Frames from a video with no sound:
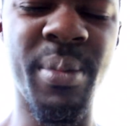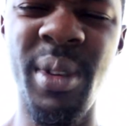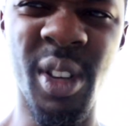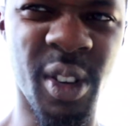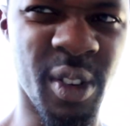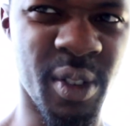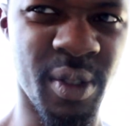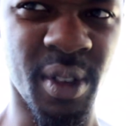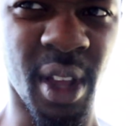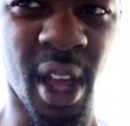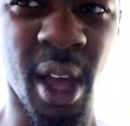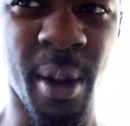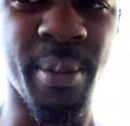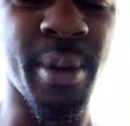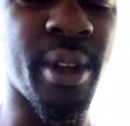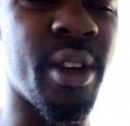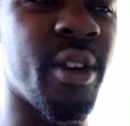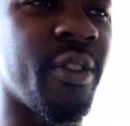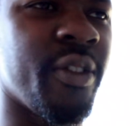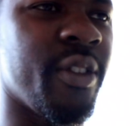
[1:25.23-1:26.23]
be
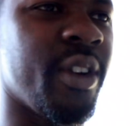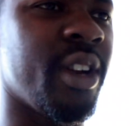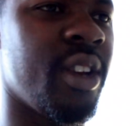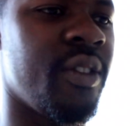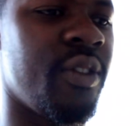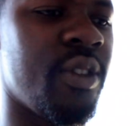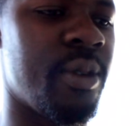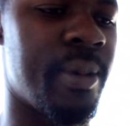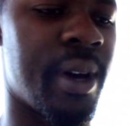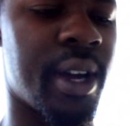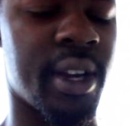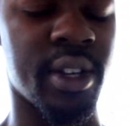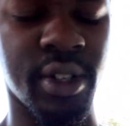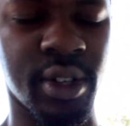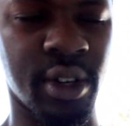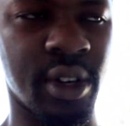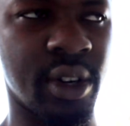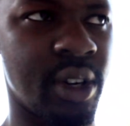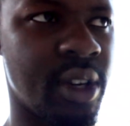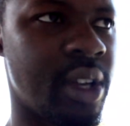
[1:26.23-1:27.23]
your friend if you buy a
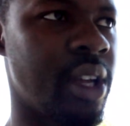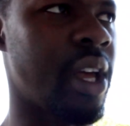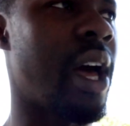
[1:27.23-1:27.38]
shirt.